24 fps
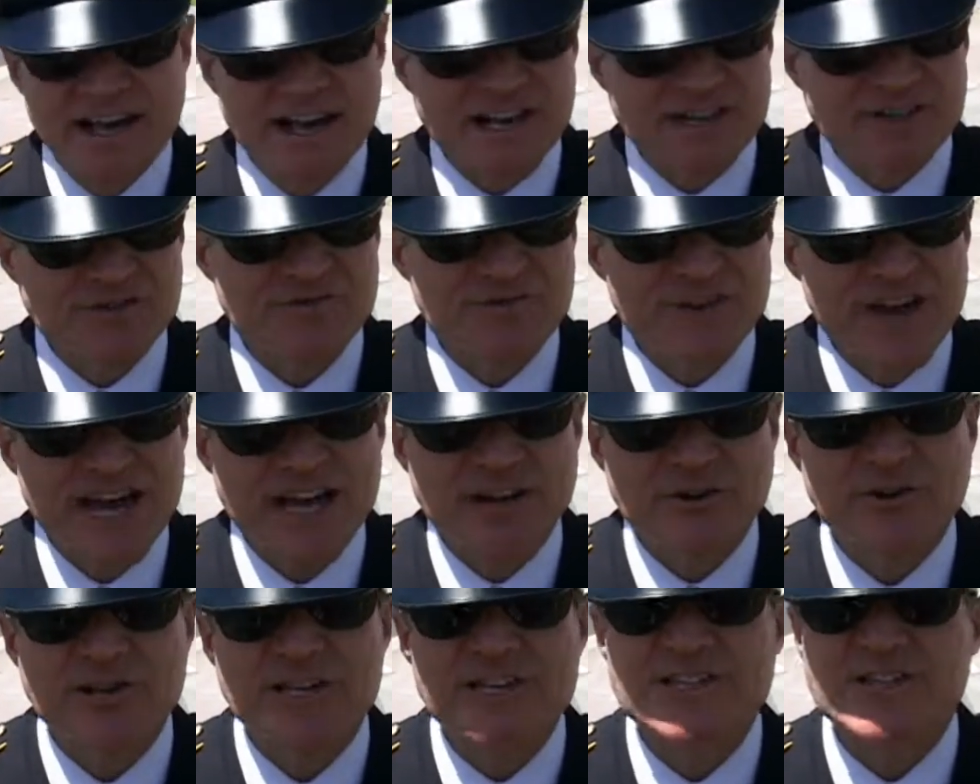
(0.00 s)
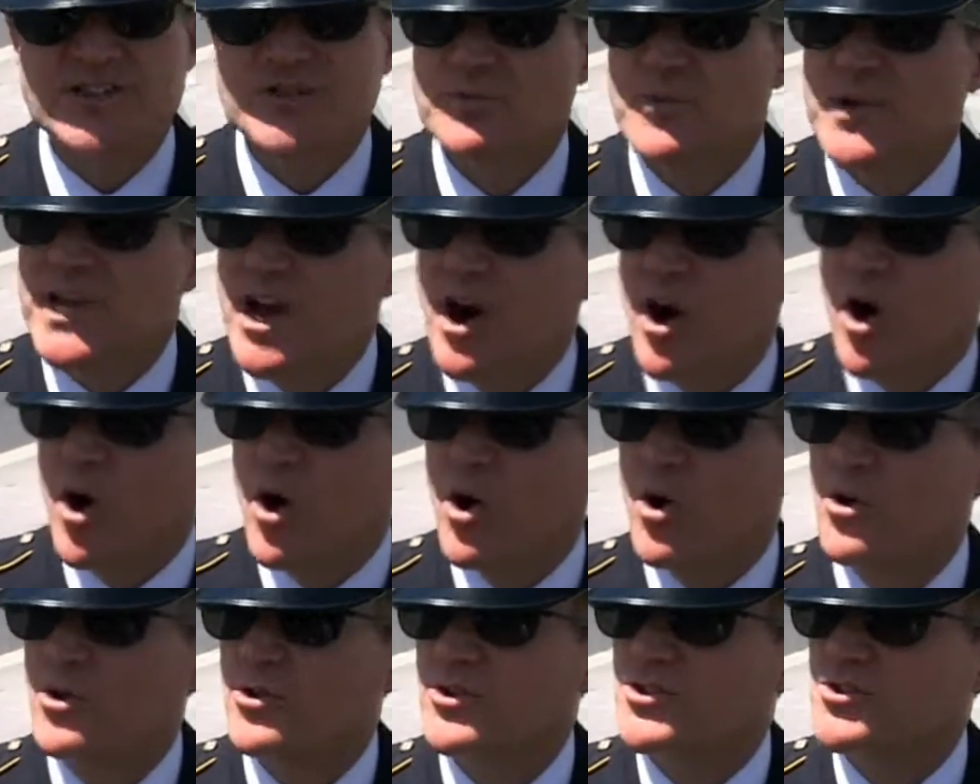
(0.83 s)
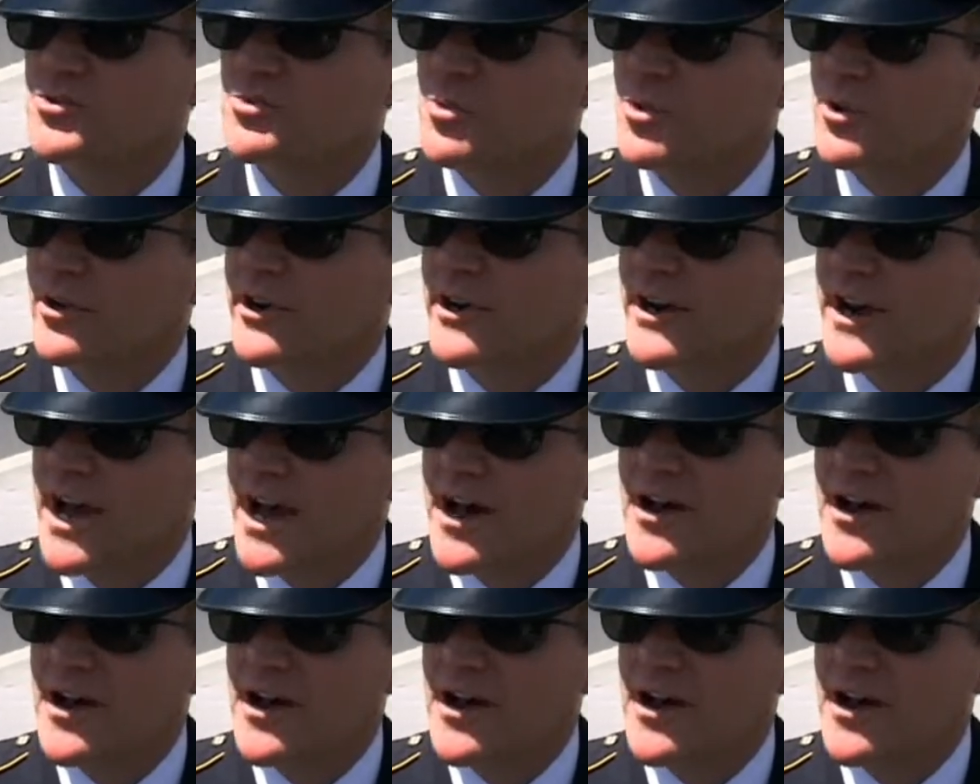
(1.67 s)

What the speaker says: As veterans, we all swore an